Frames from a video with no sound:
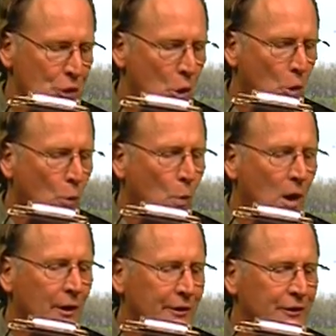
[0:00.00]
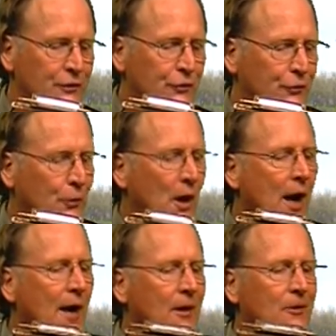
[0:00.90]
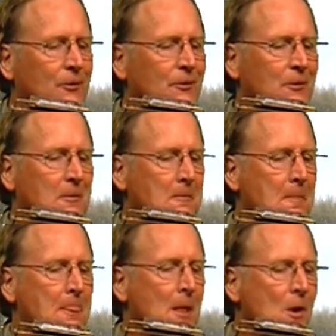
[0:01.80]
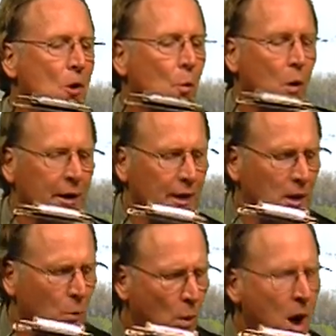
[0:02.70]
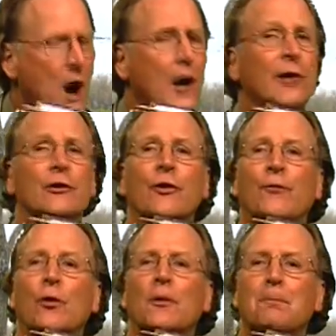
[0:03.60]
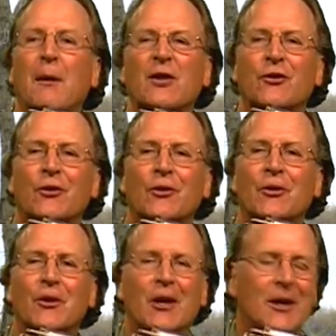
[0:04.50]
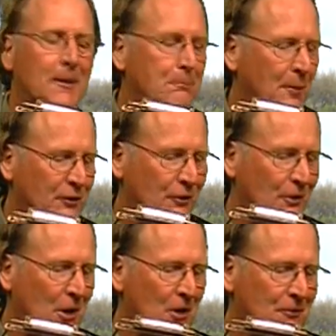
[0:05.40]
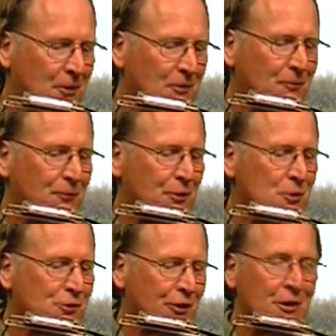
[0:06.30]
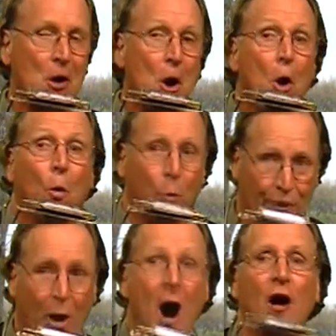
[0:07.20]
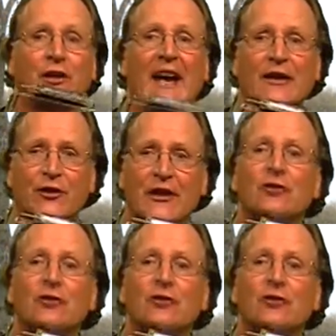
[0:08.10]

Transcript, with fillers: no one is drowned. What a wonderful bustle, a bustle of confusion. We're all catching